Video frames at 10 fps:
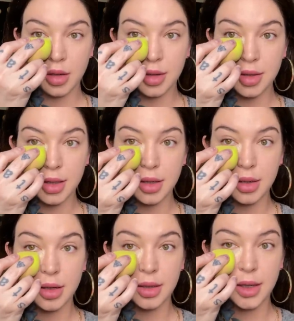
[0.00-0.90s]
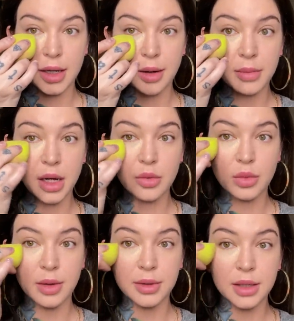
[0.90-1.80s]
and then again, I'm not
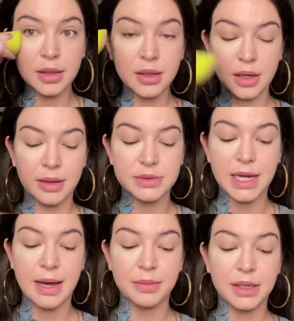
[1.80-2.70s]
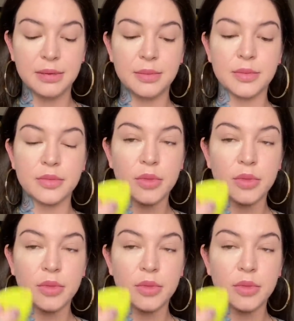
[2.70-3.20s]
rubbing, I'm tapping.